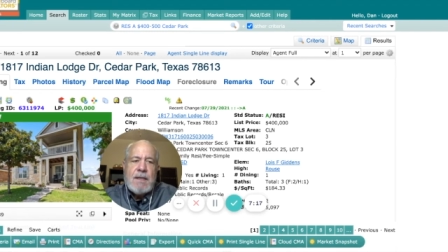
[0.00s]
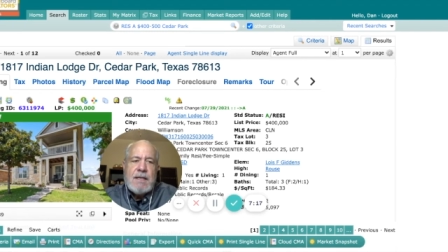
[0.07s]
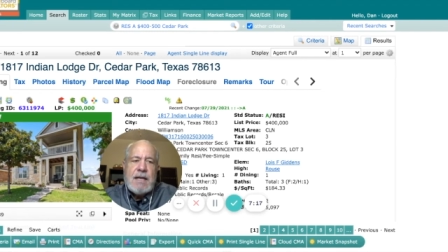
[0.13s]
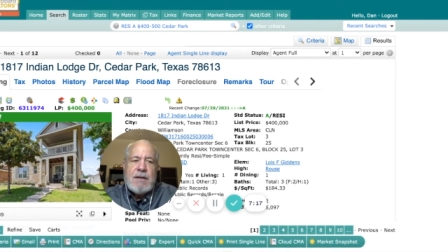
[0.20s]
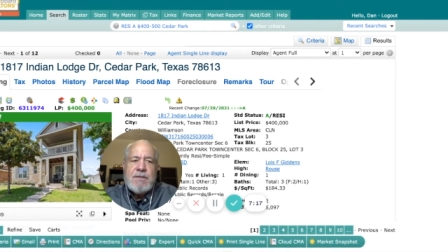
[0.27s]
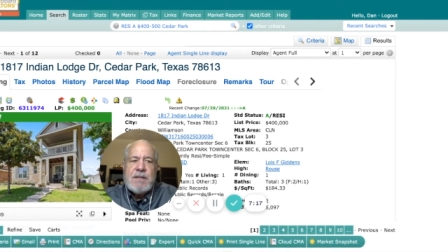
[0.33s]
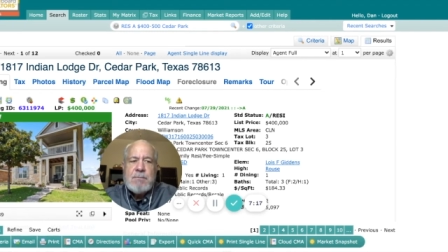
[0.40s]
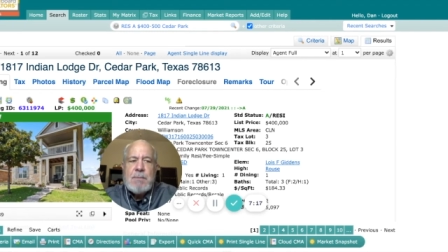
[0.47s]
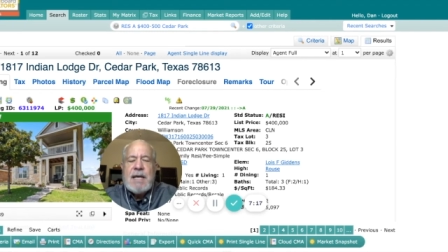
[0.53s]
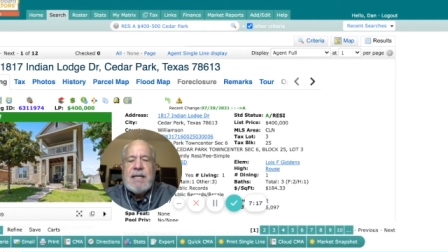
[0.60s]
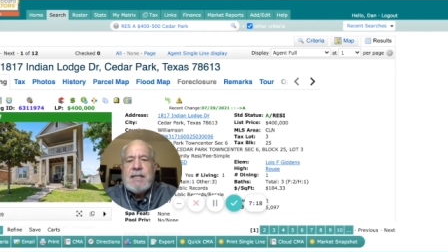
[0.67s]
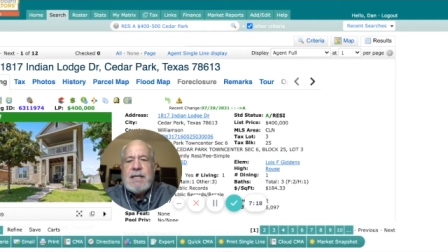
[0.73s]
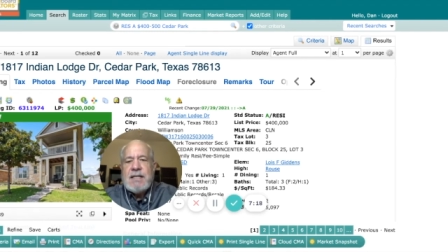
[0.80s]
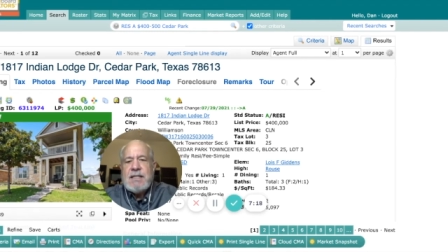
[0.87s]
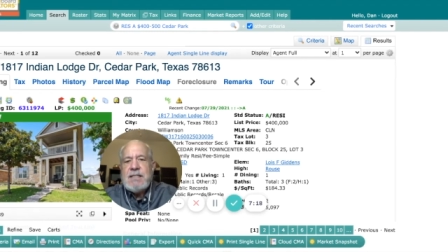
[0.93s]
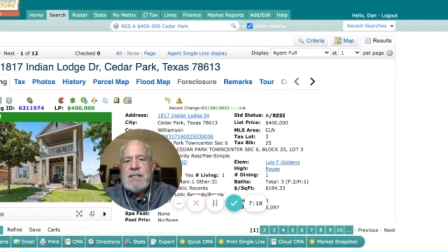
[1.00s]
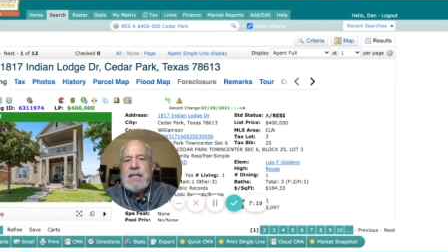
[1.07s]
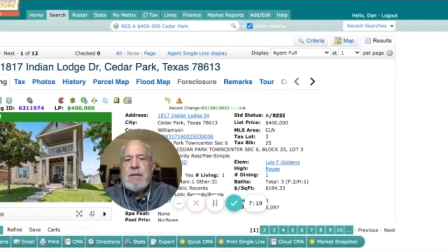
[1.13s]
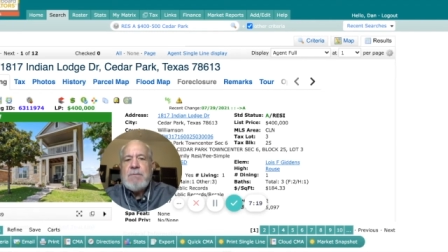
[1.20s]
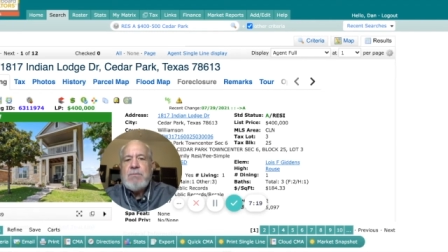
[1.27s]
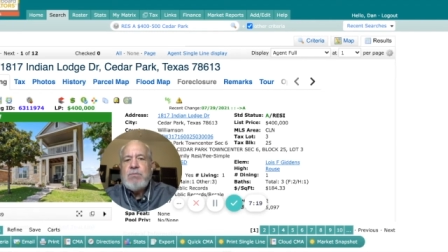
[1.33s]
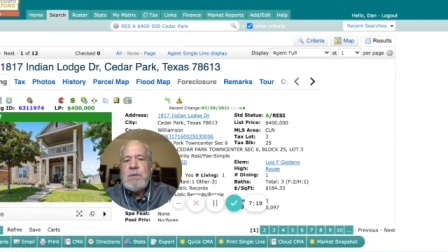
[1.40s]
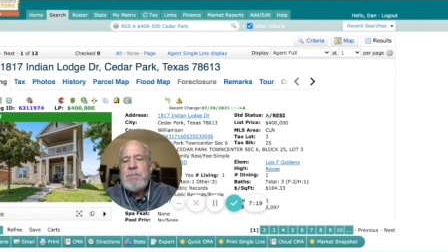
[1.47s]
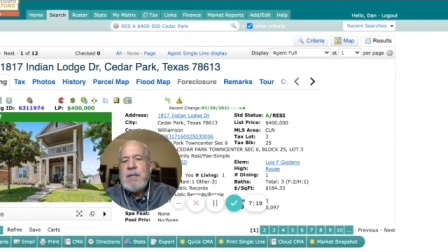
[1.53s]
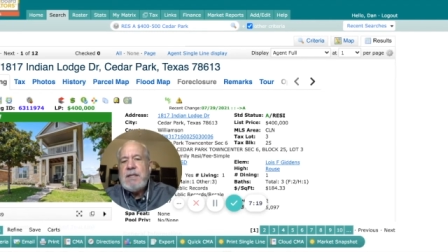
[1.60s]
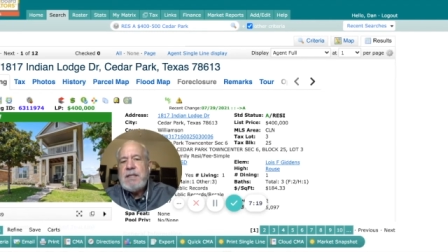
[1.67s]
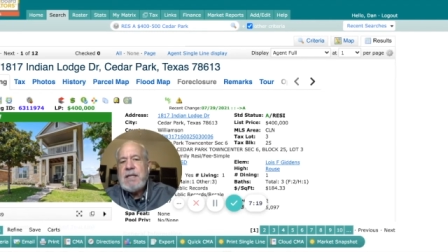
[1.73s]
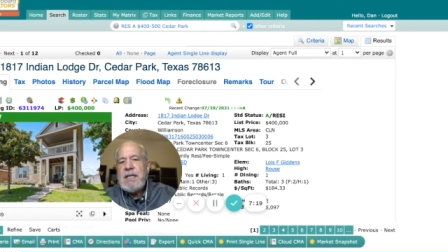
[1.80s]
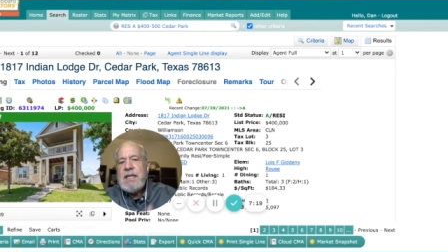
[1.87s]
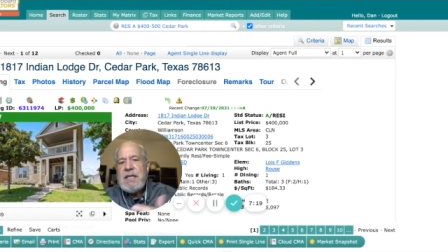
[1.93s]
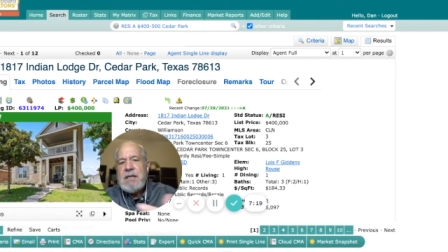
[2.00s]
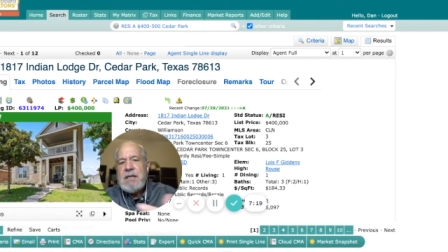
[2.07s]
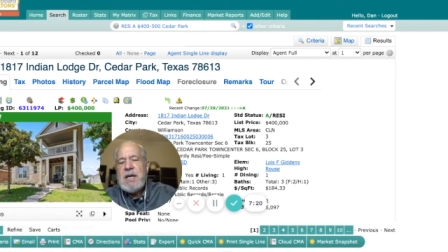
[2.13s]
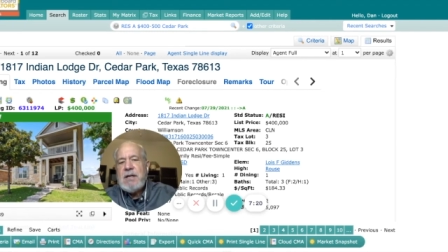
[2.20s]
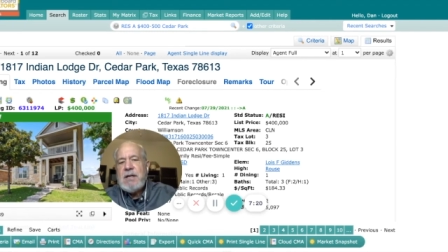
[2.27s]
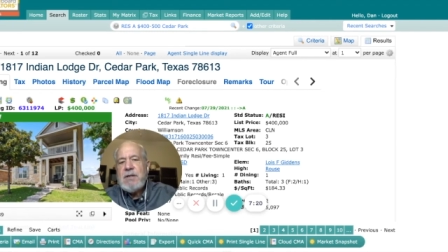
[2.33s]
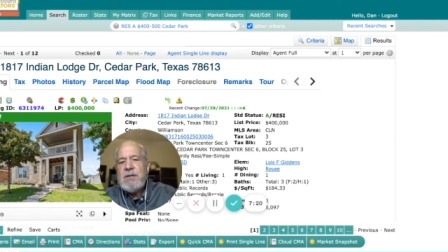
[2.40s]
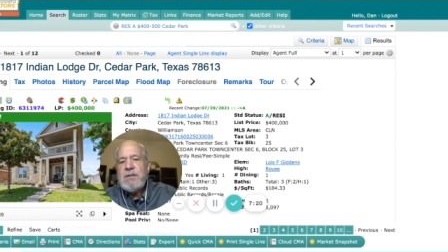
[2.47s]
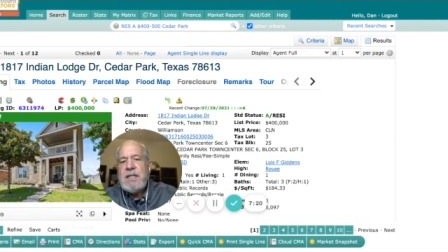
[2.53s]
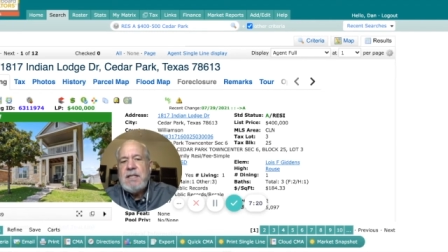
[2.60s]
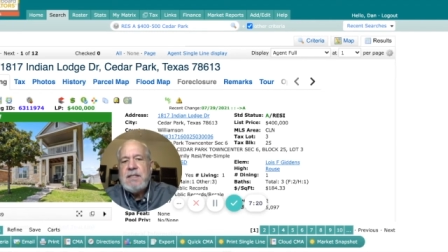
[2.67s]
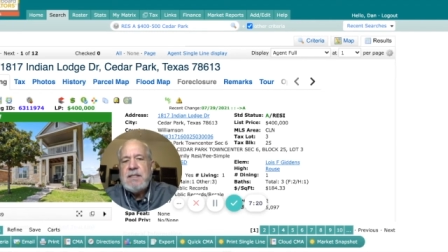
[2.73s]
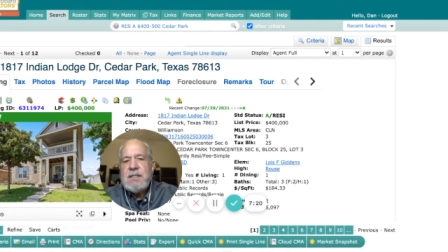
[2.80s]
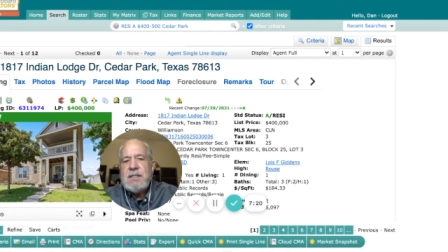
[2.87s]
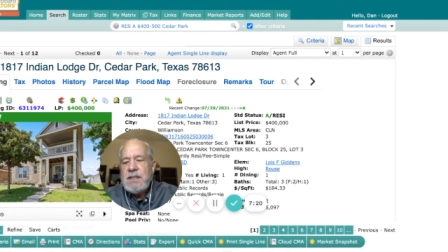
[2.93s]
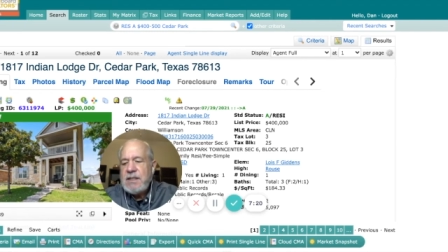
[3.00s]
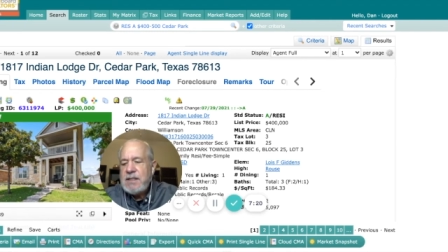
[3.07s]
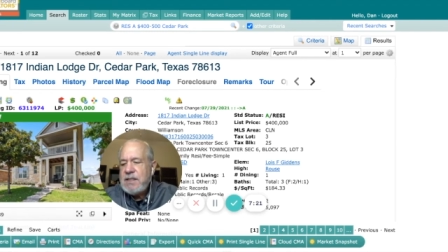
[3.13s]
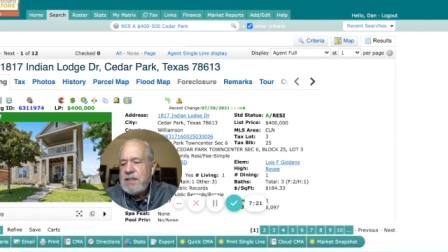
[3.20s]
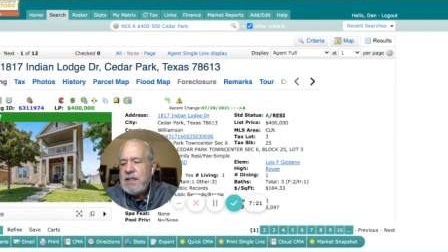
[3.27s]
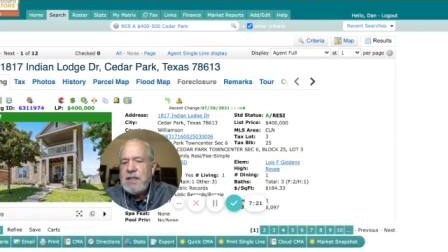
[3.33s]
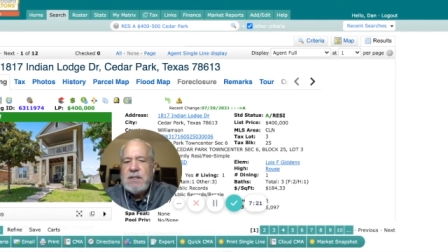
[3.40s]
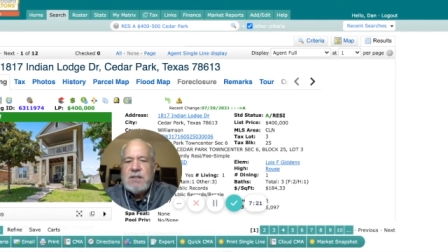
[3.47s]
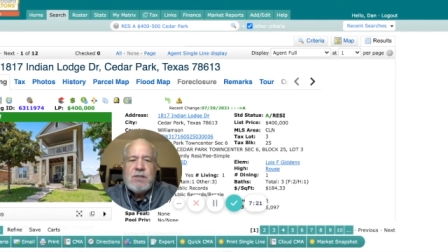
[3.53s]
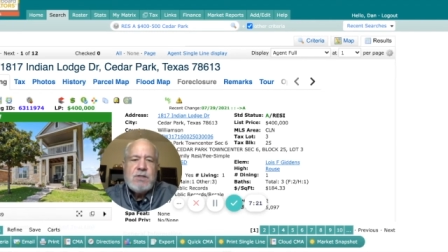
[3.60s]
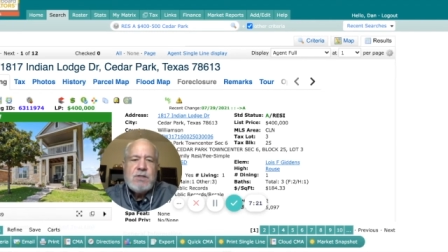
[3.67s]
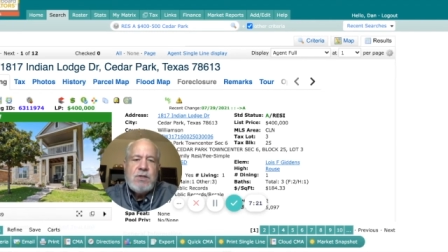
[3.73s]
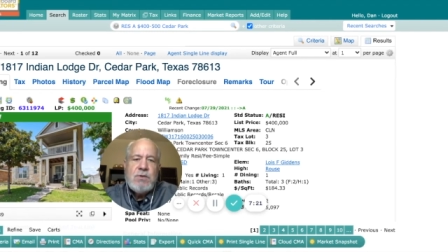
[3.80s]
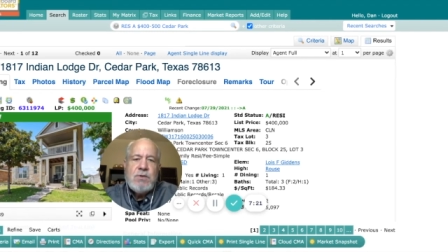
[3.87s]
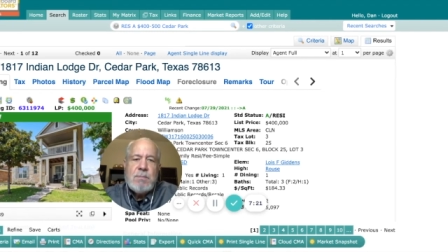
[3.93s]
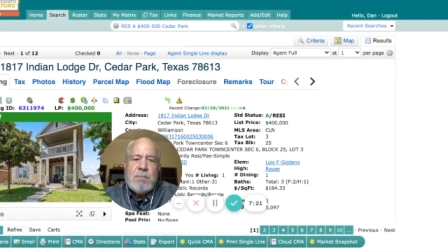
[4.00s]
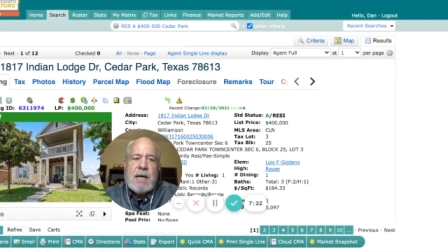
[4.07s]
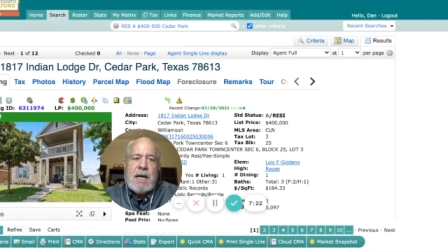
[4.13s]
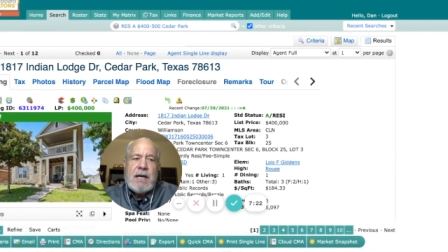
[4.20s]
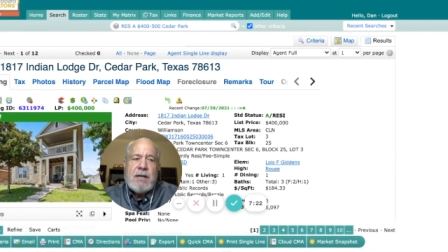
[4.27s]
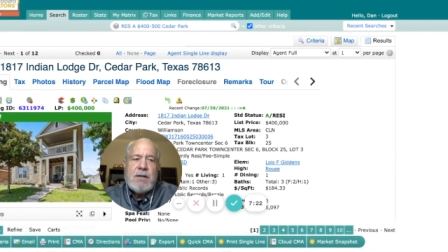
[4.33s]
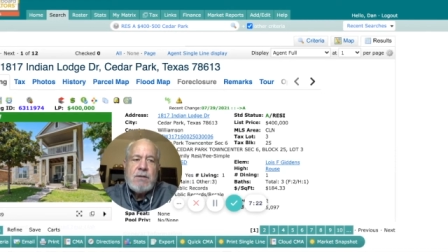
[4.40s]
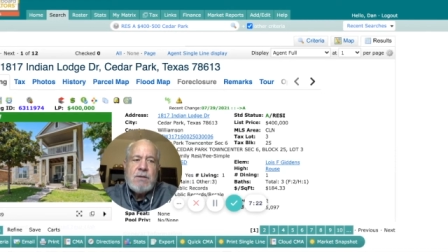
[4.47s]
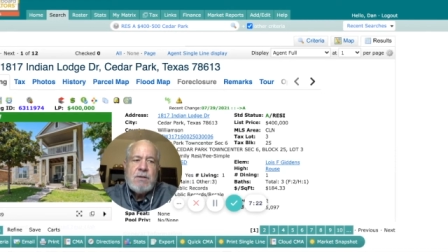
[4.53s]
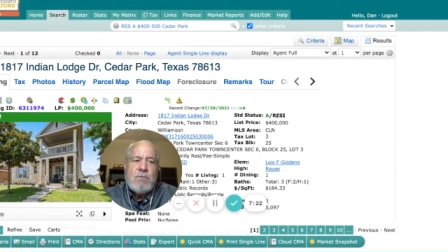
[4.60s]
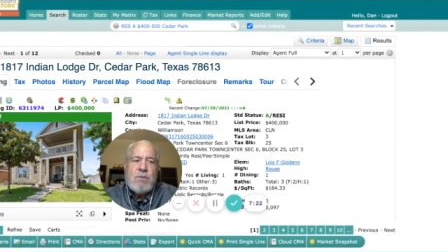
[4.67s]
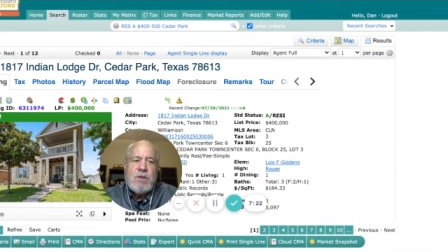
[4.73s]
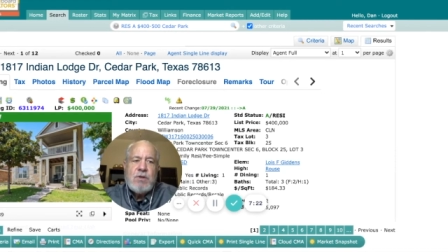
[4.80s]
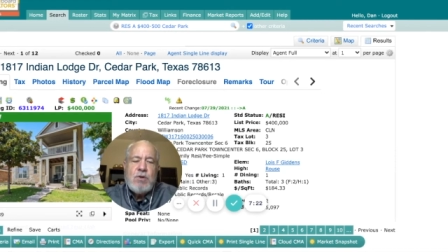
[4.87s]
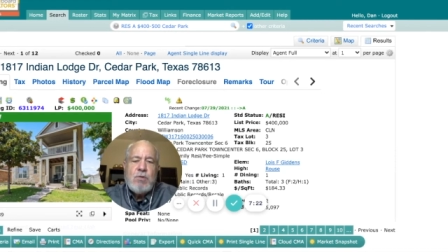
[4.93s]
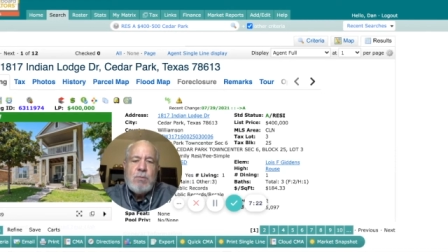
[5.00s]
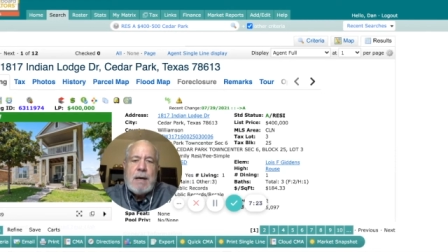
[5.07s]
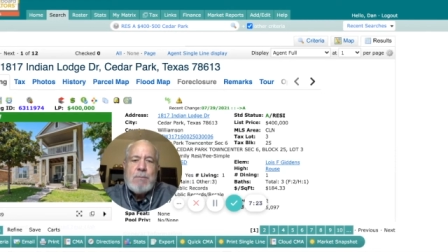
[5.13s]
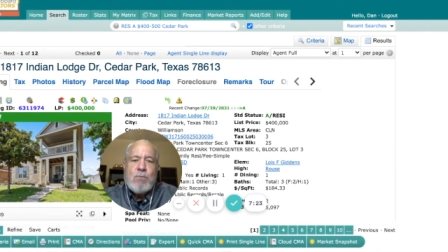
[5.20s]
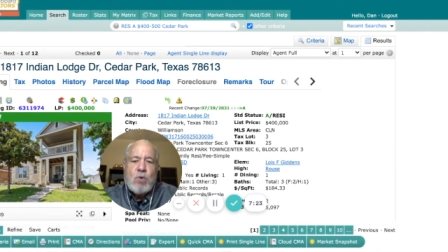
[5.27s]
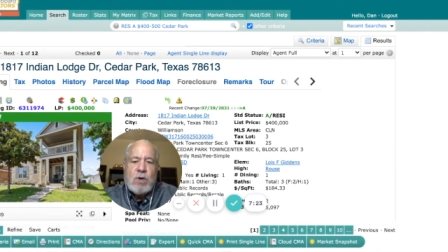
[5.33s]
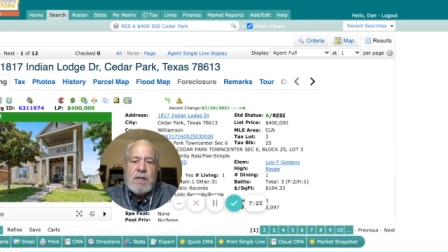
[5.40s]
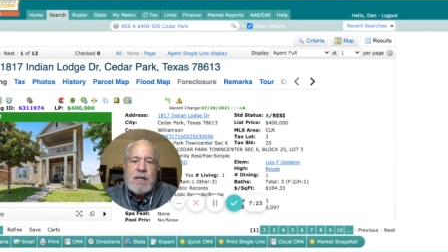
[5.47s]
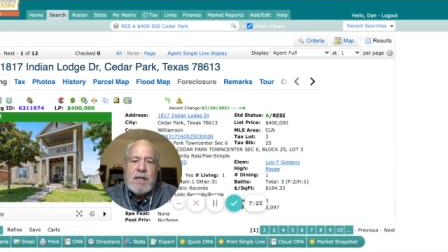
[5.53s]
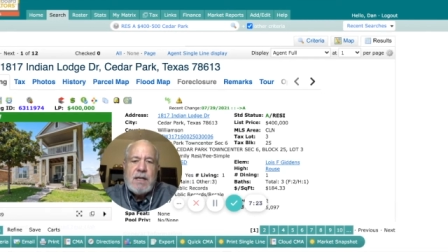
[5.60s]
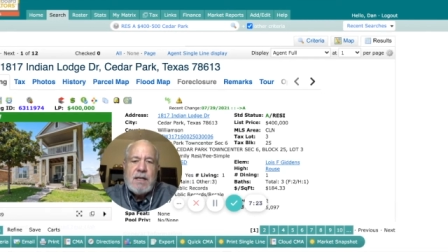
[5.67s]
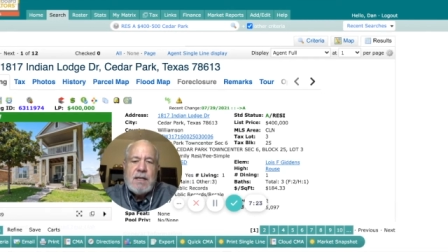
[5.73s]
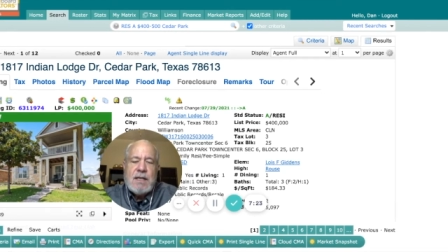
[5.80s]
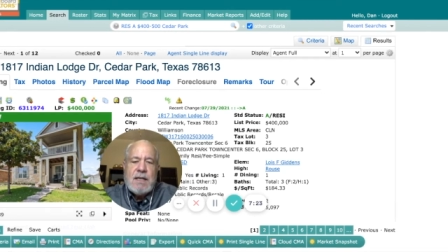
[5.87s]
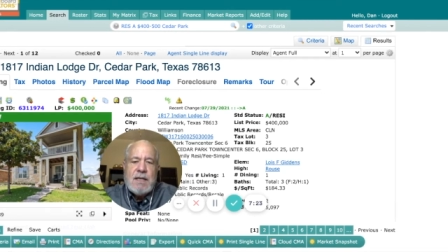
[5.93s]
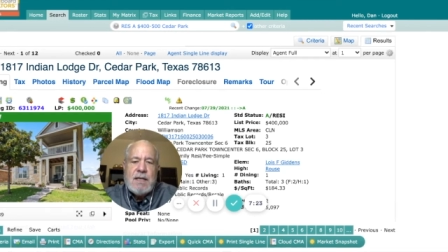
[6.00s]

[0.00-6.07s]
Now that my next step would be to email these listings to the buyer with whom I'm working.